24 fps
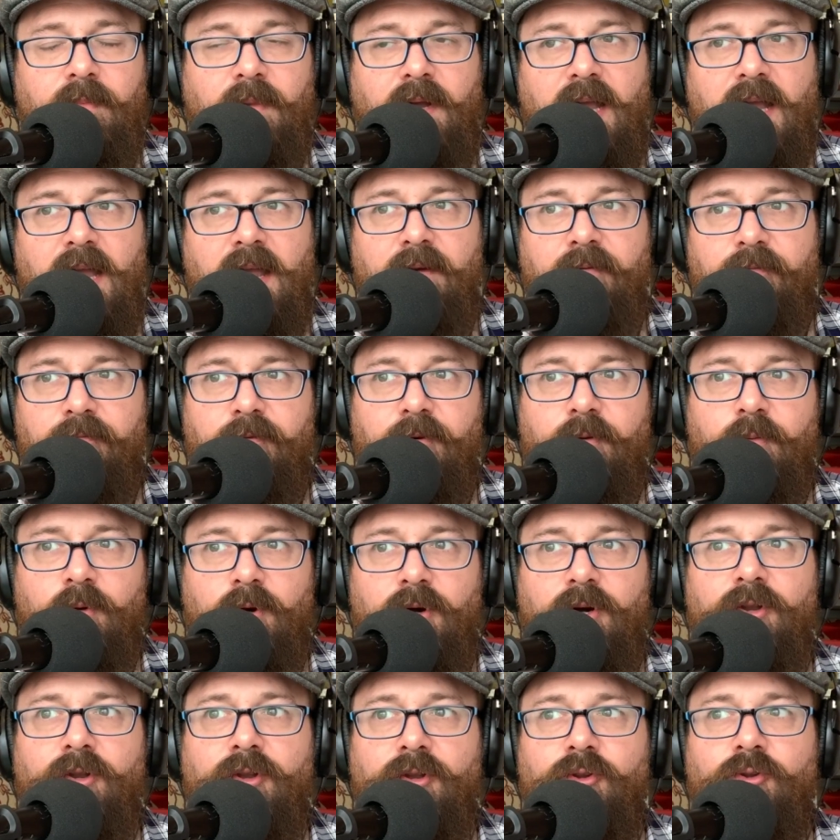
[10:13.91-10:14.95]

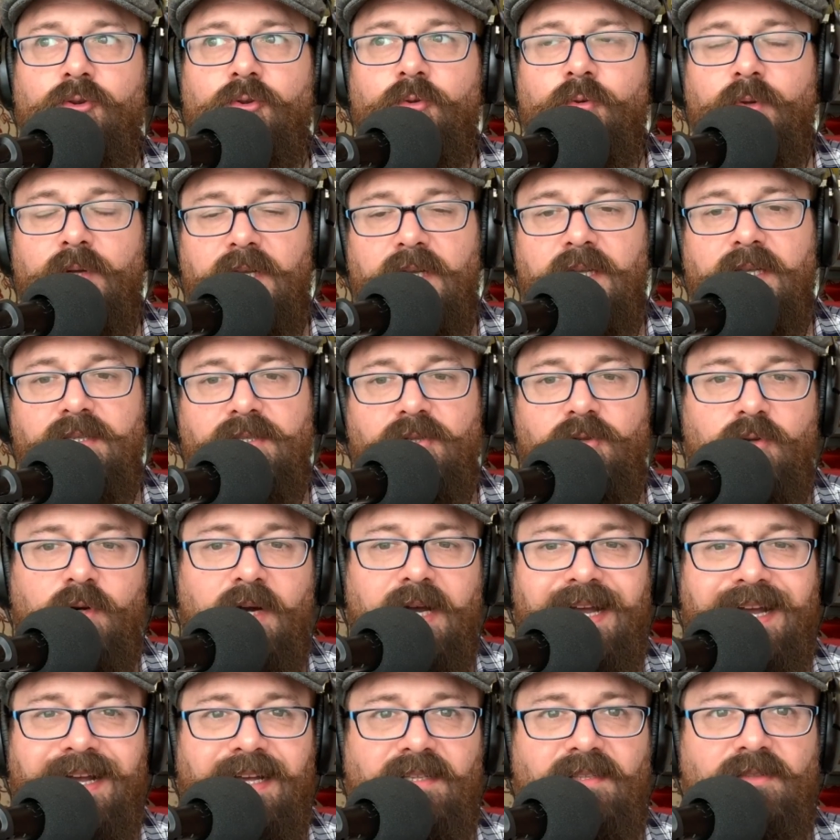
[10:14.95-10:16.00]
everyone who is or
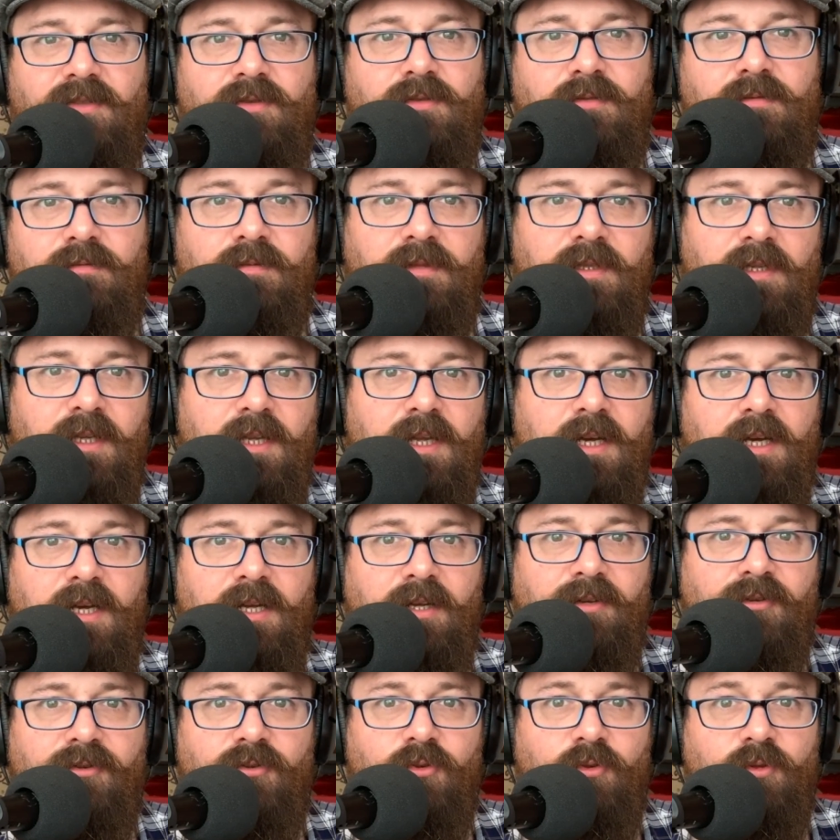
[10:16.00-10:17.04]
has
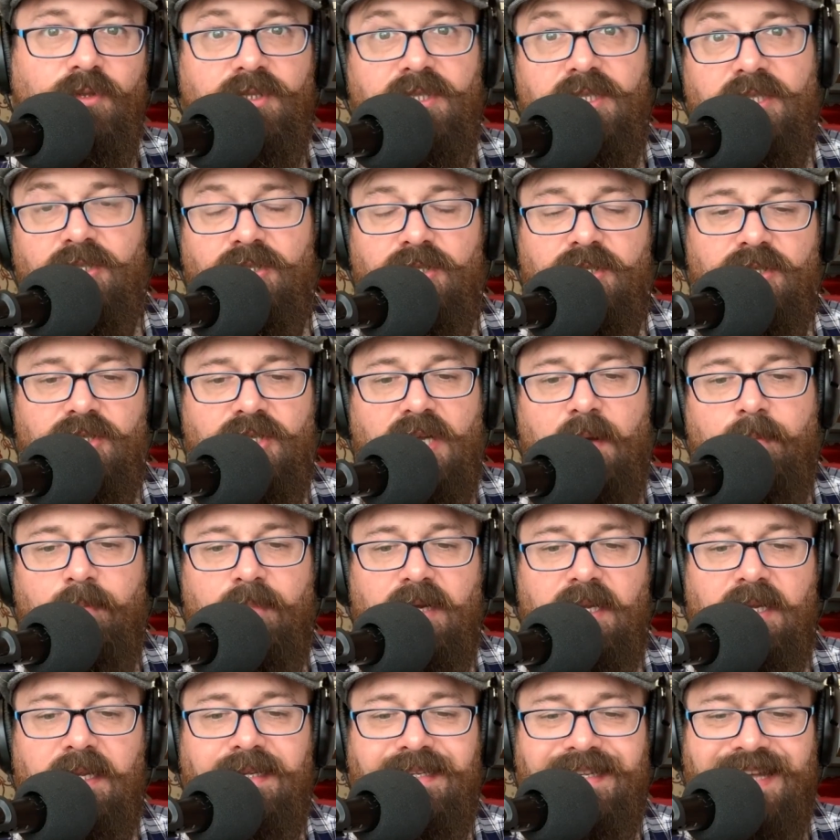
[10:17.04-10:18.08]
learned or teaches
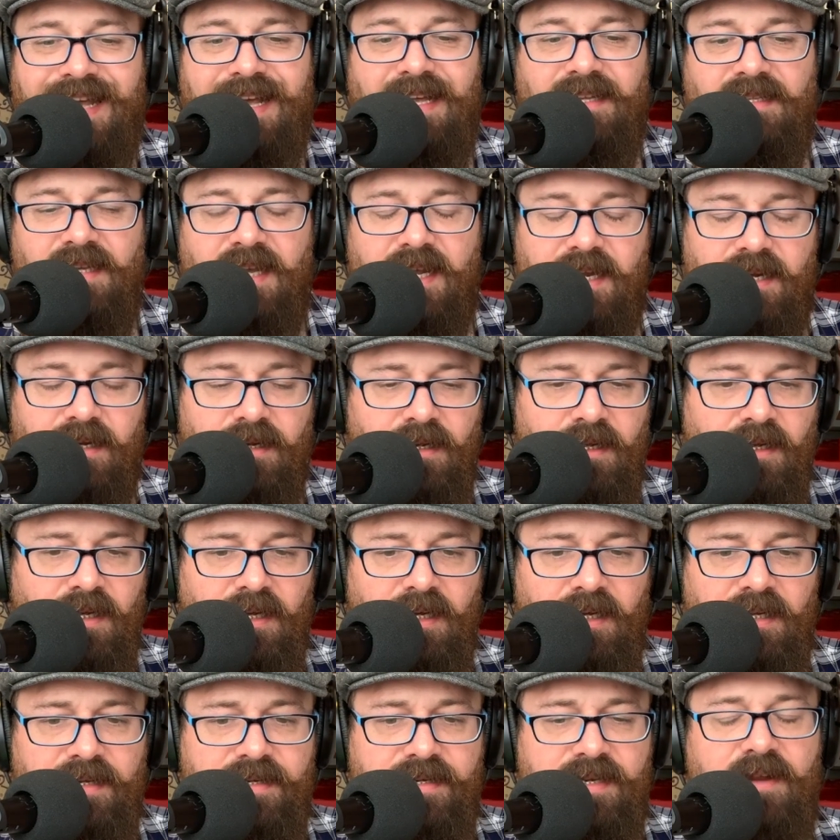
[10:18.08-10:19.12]
Japanese has a
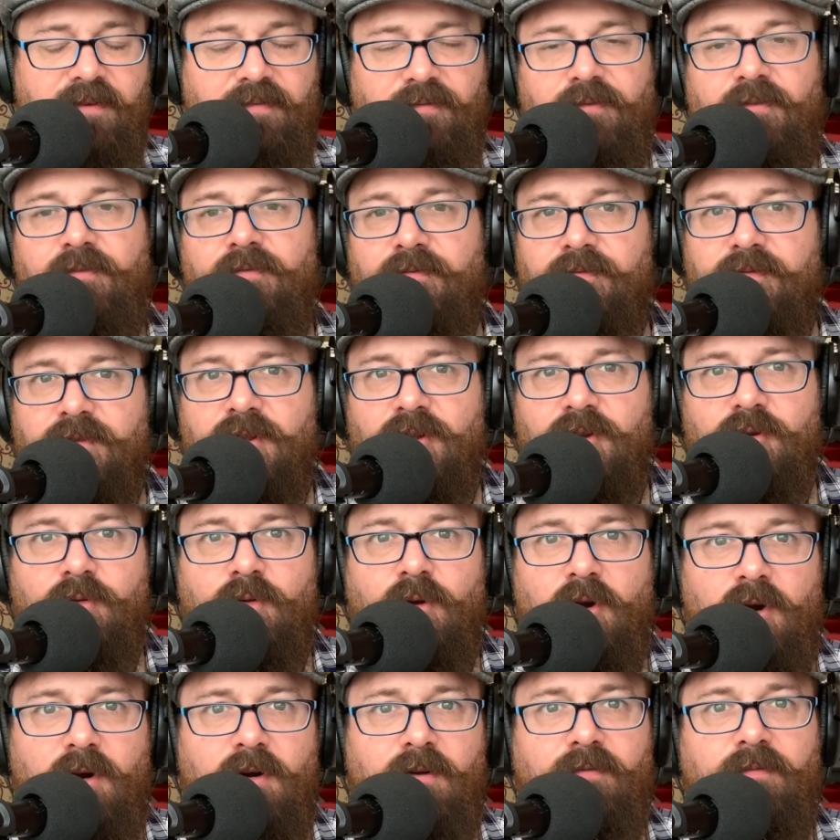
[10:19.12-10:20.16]
different view
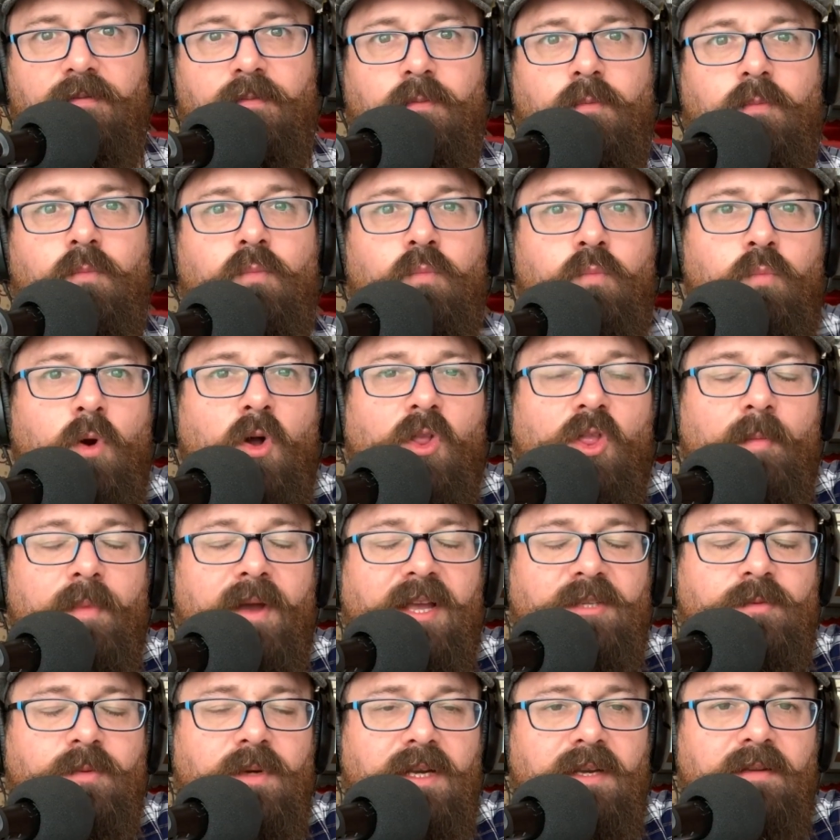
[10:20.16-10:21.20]
of what the
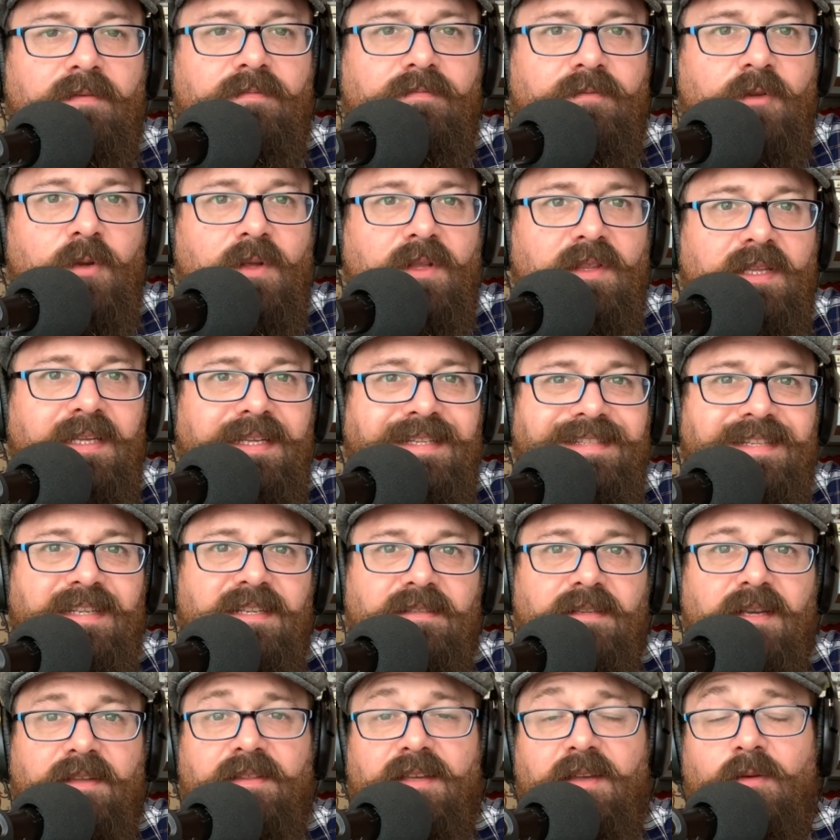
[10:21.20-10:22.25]
best way of doing things
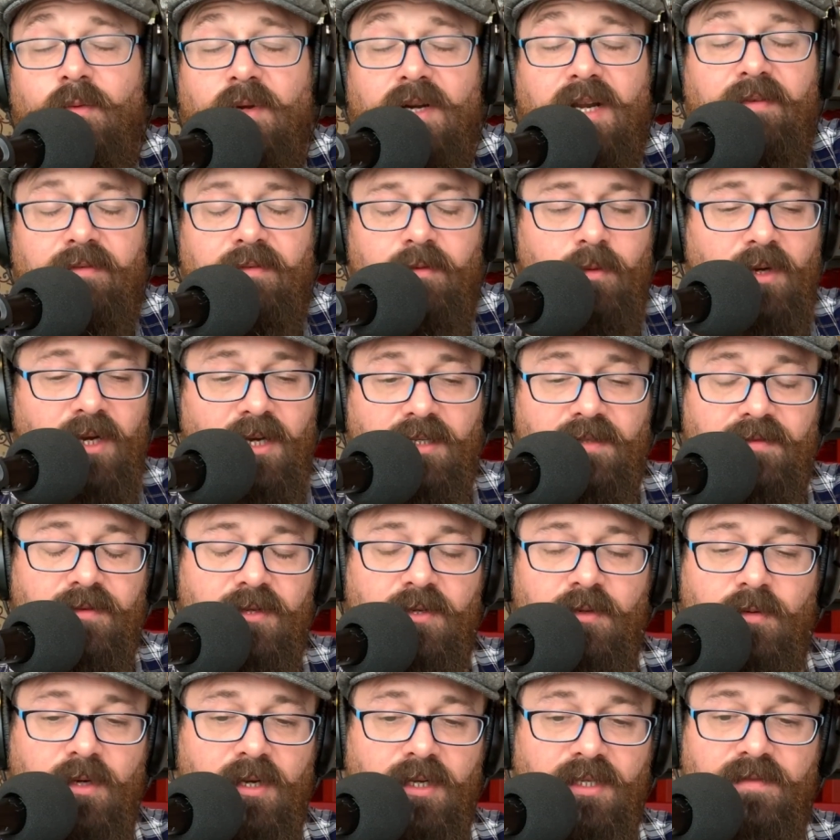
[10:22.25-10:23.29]
is. I think whatever works for
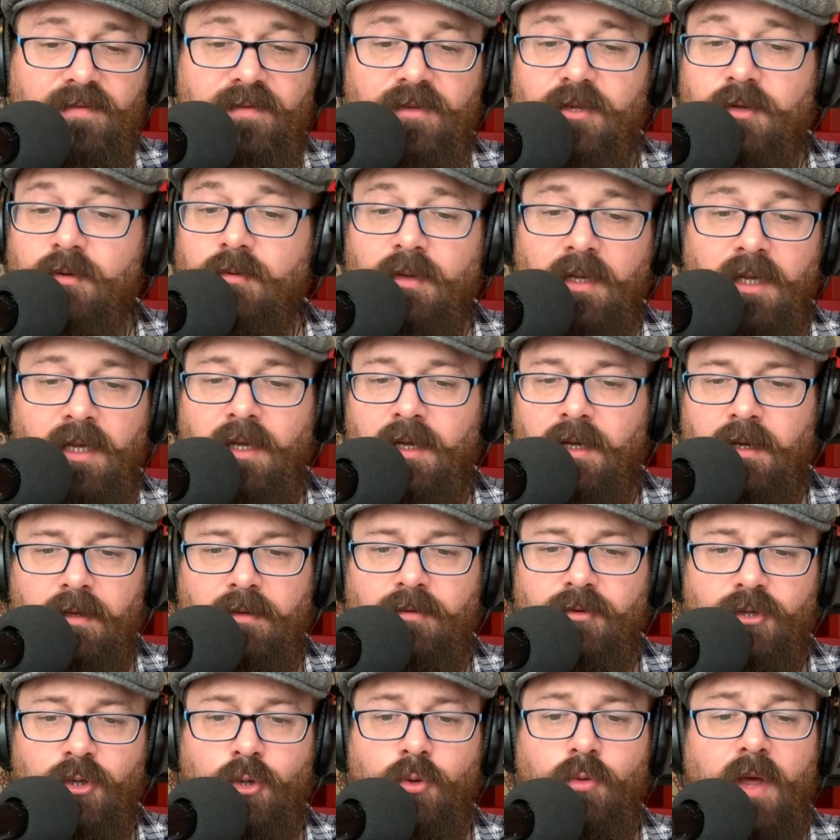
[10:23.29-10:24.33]
you.
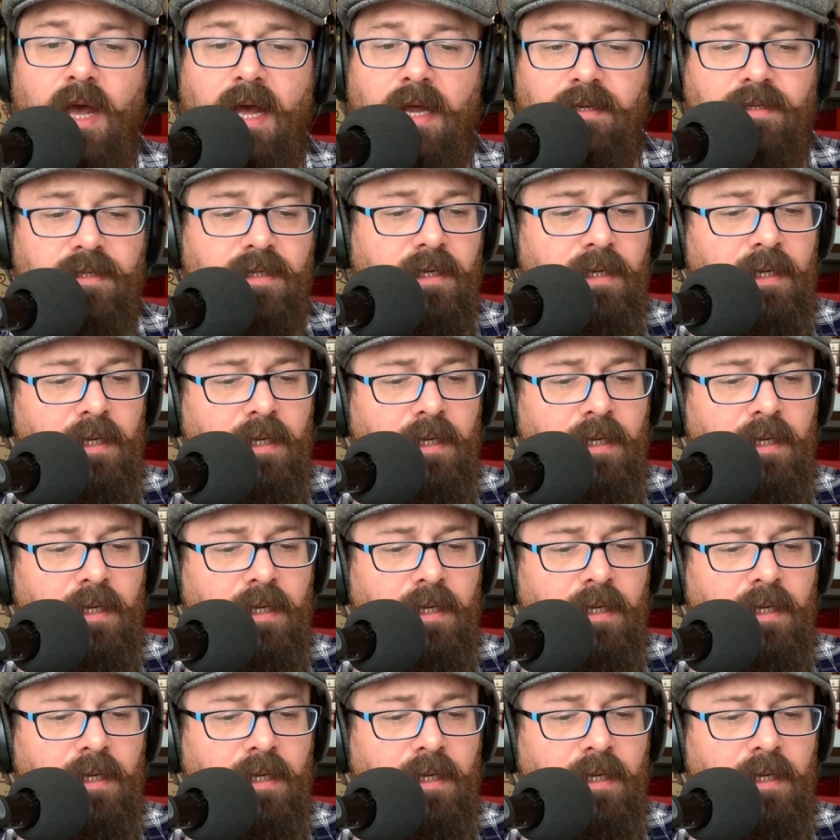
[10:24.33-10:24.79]
Do that.